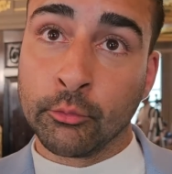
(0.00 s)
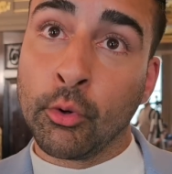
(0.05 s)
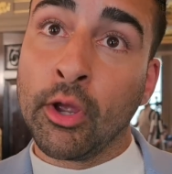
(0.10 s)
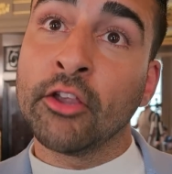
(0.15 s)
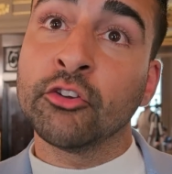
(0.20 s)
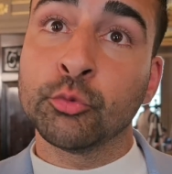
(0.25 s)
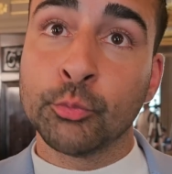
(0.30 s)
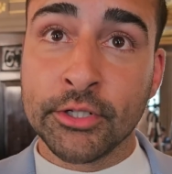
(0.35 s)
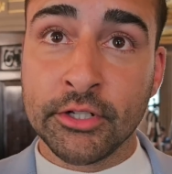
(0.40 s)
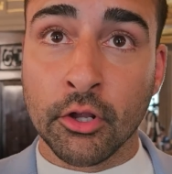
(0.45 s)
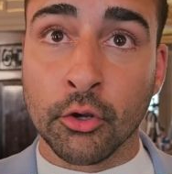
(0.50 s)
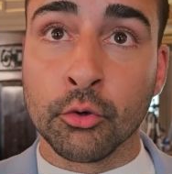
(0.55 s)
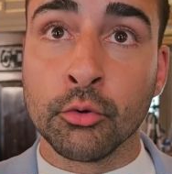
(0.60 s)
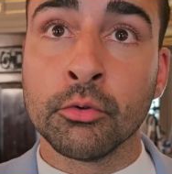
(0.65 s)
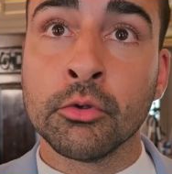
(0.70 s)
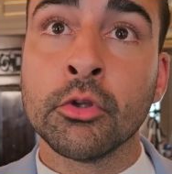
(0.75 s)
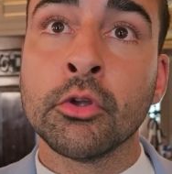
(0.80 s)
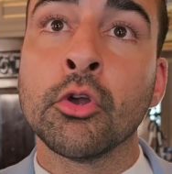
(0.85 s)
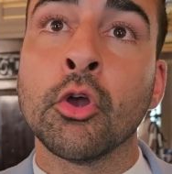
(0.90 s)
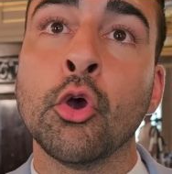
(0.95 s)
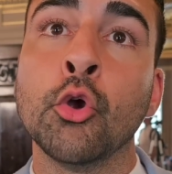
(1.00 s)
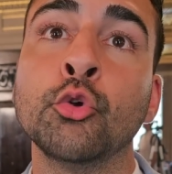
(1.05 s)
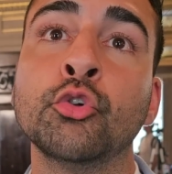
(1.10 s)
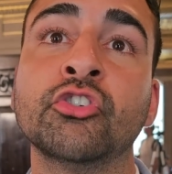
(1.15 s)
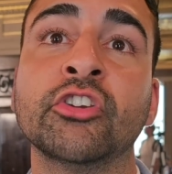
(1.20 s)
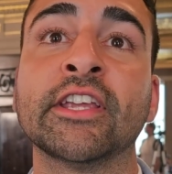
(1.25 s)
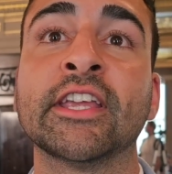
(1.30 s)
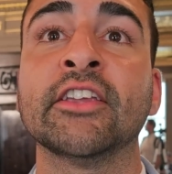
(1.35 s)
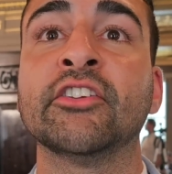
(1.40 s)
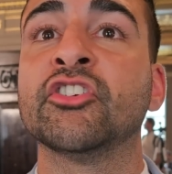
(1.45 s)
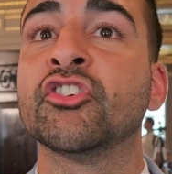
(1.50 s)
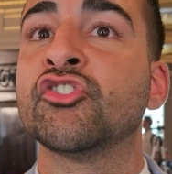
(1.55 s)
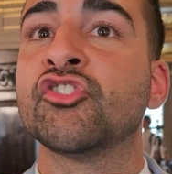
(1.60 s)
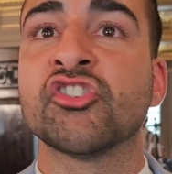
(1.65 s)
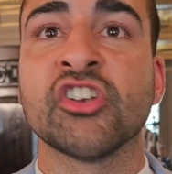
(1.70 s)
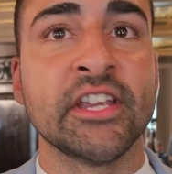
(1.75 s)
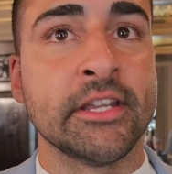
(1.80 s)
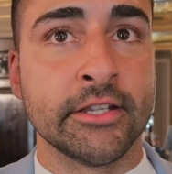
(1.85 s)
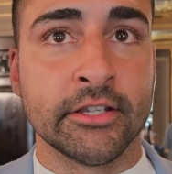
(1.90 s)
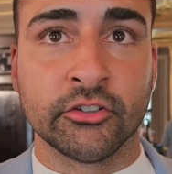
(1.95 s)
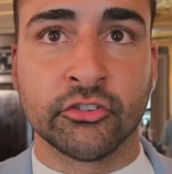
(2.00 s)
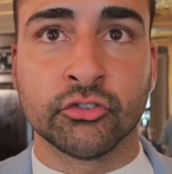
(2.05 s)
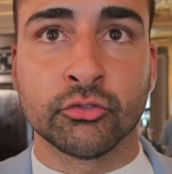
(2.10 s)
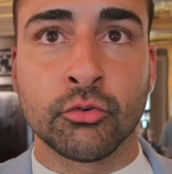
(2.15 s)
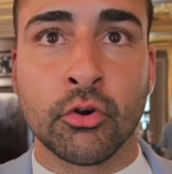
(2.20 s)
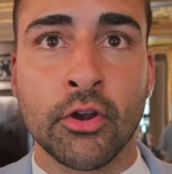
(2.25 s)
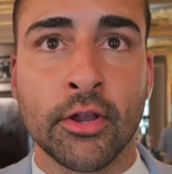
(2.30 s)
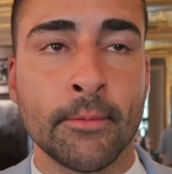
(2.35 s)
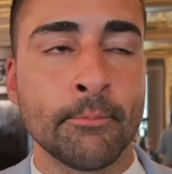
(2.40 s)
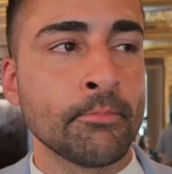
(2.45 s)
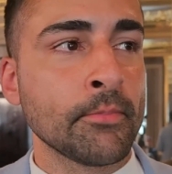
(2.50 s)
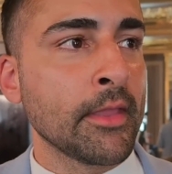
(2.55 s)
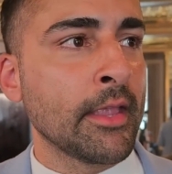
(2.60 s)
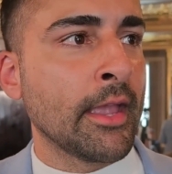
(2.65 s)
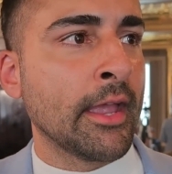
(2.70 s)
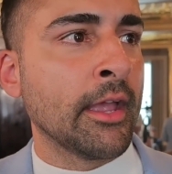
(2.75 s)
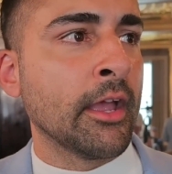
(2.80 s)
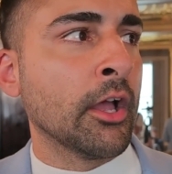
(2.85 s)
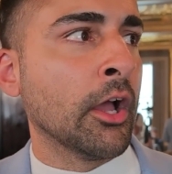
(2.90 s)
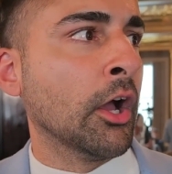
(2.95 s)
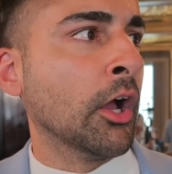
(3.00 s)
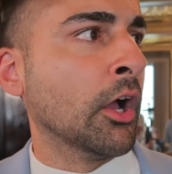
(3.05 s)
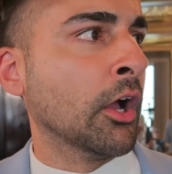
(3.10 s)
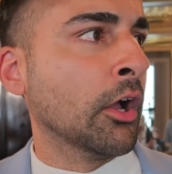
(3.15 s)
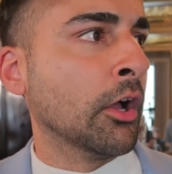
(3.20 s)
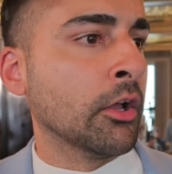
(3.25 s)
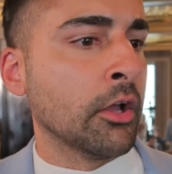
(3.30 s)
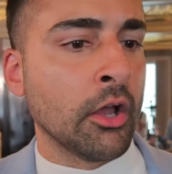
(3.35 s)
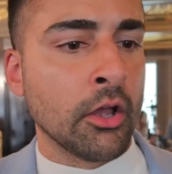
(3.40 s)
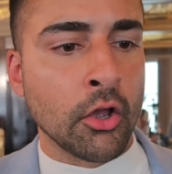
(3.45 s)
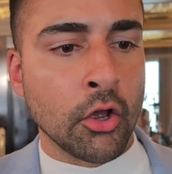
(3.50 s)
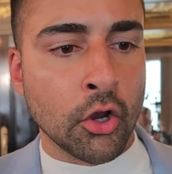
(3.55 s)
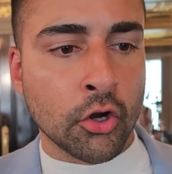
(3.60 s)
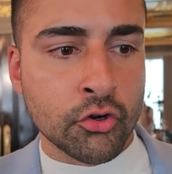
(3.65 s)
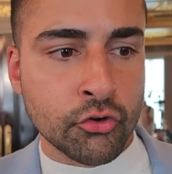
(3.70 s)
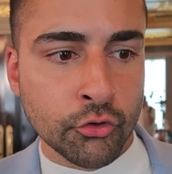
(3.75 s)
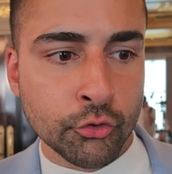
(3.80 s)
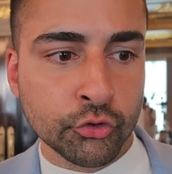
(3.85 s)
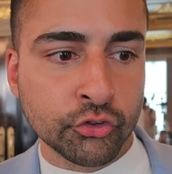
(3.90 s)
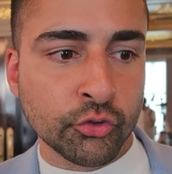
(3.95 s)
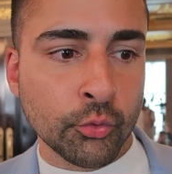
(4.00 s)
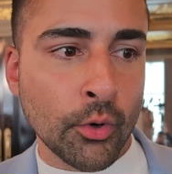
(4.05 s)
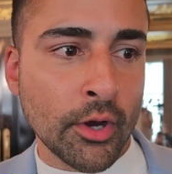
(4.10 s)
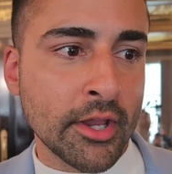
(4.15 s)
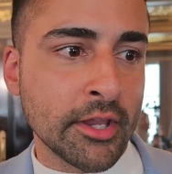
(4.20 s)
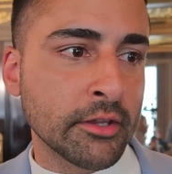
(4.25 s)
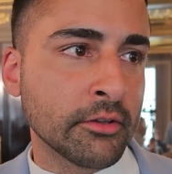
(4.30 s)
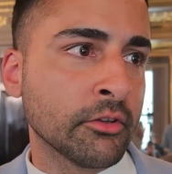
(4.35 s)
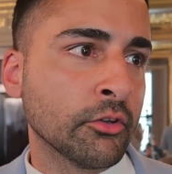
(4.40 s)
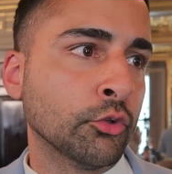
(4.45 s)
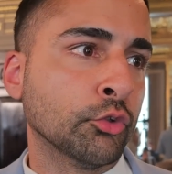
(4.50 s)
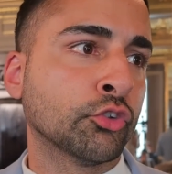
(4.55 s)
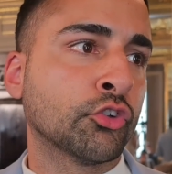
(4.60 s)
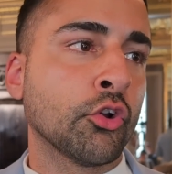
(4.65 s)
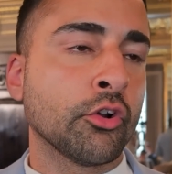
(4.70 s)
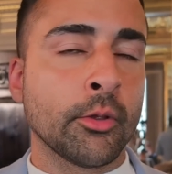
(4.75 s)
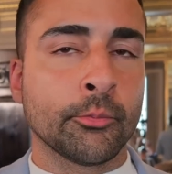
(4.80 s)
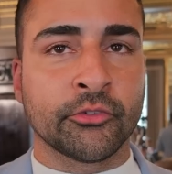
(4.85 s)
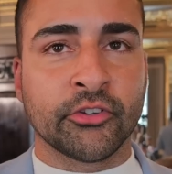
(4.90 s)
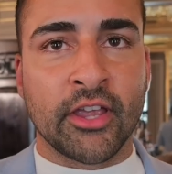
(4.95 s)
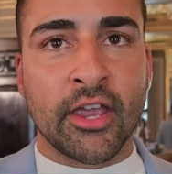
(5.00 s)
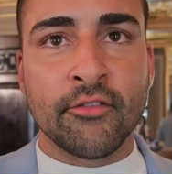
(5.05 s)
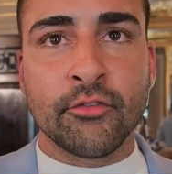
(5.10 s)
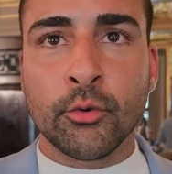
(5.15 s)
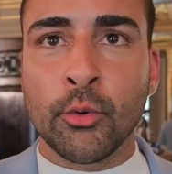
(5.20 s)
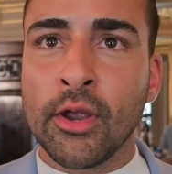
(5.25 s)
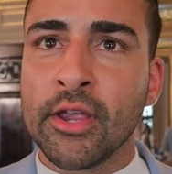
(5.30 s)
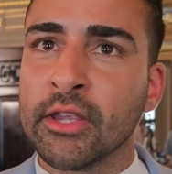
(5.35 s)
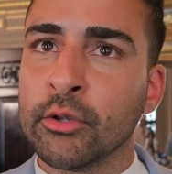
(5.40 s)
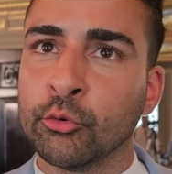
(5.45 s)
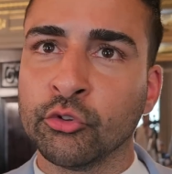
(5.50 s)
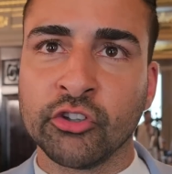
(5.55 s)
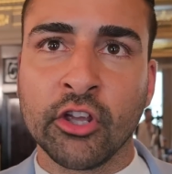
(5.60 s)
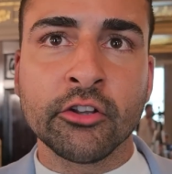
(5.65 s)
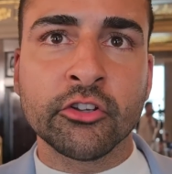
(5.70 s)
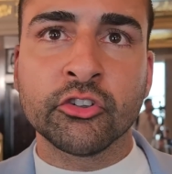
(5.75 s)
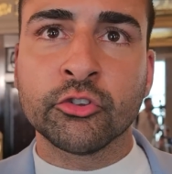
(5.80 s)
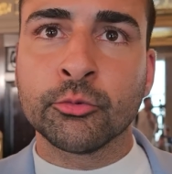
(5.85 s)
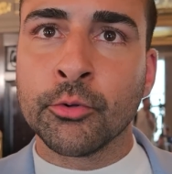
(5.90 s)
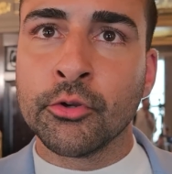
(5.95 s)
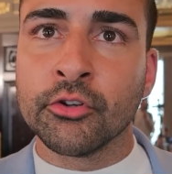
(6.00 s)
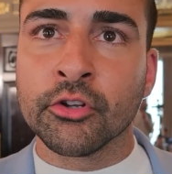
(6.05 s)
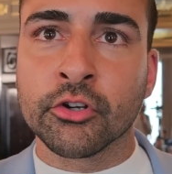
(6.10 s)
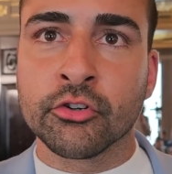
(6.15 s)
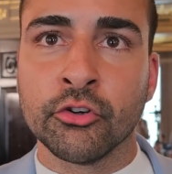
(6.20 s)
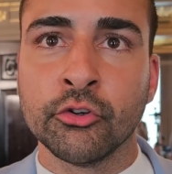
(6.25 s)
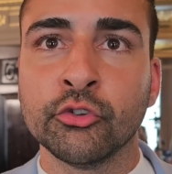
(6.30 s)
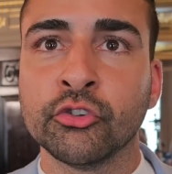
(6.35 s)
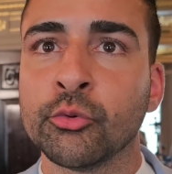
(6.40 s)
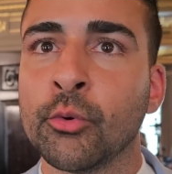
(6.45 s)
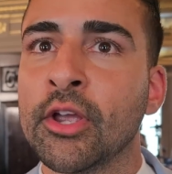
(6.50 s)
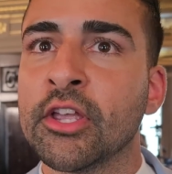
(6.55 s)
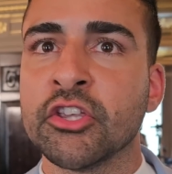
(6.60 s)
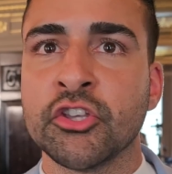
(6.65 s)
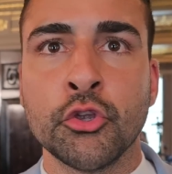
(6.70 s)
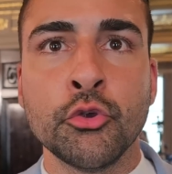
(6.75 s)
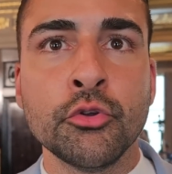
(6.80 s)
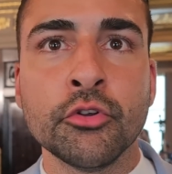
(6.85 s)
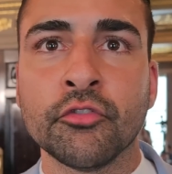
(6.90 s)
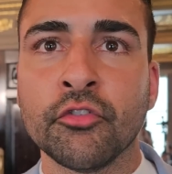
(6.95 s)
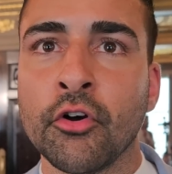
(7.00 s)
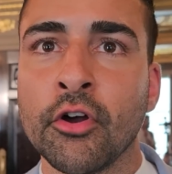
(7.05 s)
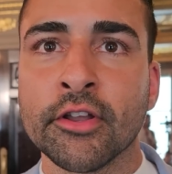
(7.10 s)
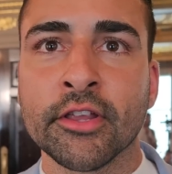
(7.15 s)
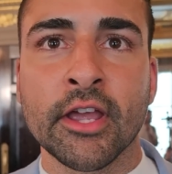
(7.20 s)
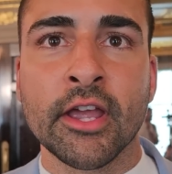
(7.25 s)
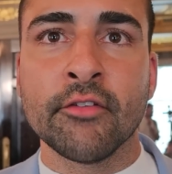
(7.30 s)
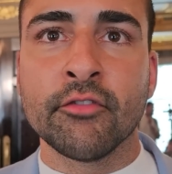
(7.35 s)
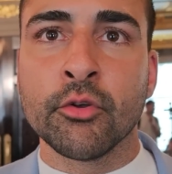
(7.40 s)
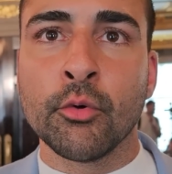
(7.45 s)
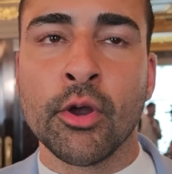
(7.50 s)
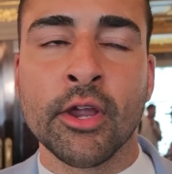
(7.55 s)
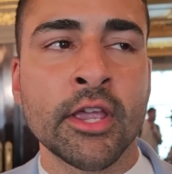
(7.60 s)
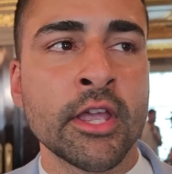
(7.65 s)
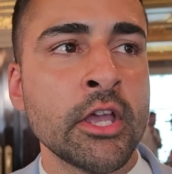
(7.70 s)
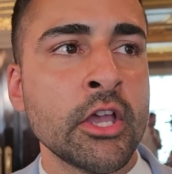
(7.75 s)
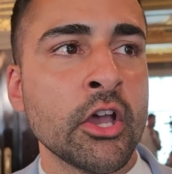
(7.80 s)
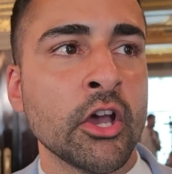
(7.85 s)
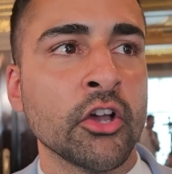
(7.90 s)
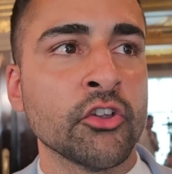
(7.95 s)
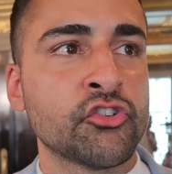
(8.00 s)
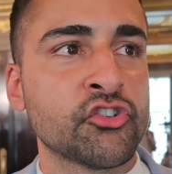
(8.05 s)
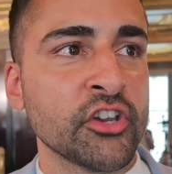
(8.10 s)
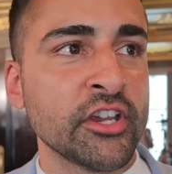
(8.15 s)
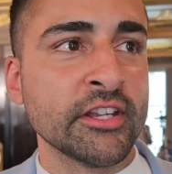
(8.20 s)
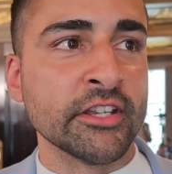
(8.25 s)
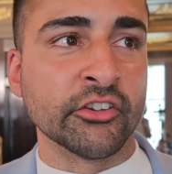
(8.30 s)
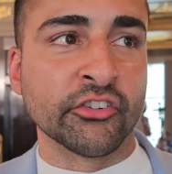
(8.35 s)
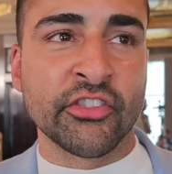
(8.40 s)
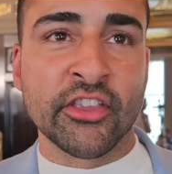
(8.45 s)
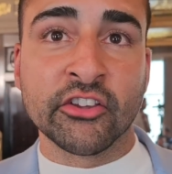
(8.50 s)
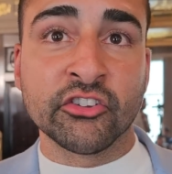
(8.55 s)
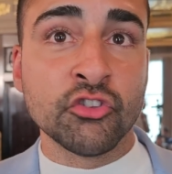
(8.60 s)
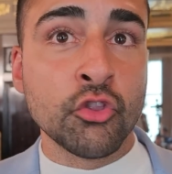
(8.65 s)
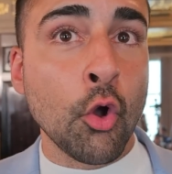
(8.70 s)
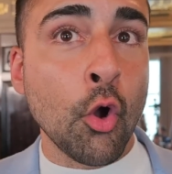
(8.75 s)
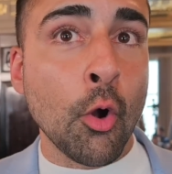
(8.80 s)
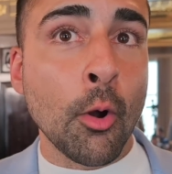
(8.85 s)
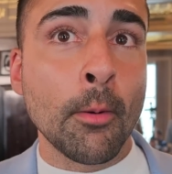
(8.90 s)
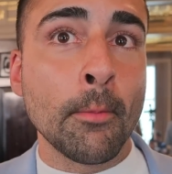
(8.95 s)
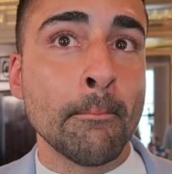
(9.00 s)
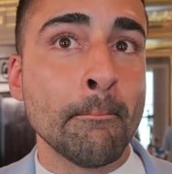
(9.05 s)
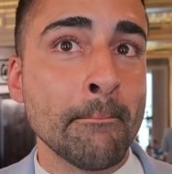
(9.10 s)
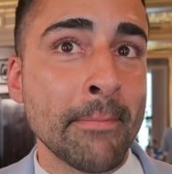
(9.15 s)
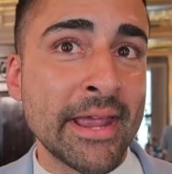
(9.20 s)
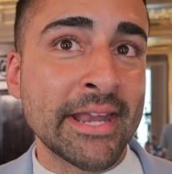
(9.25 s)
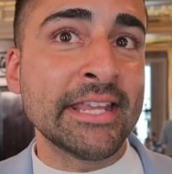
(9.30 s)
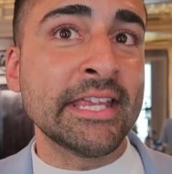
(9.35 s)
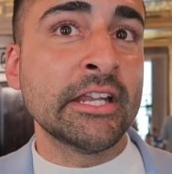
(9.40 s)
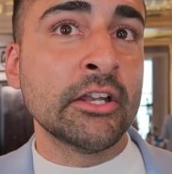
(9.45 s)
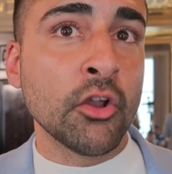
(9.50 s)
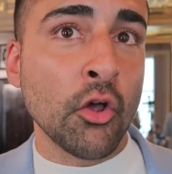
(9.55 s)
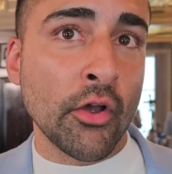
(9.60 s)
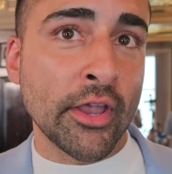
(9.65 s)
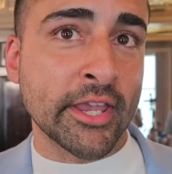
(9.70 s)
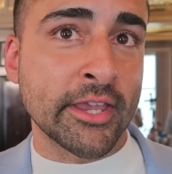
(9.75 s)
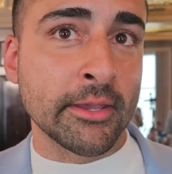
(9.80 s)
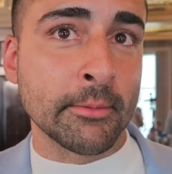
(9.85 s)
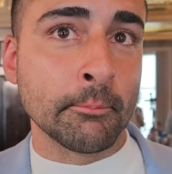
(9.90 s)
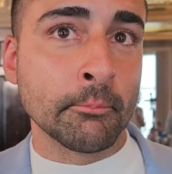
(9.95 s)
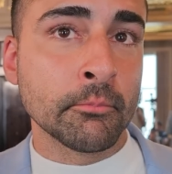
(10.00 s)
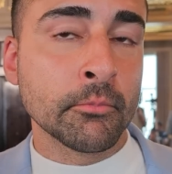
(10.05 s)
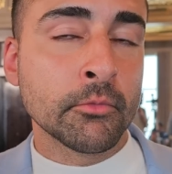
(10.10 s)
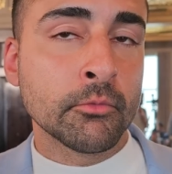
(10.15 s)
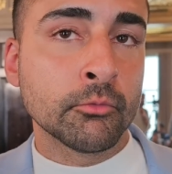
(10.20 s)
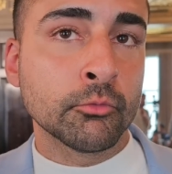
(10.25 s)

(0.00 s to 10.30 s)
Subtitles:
As we know, Usyk is a genius, right? A cruiserweight who's gone up to heavyweight, he was undisputed at cruiserweight, unified at heavyweight, a genius. There's not many like him.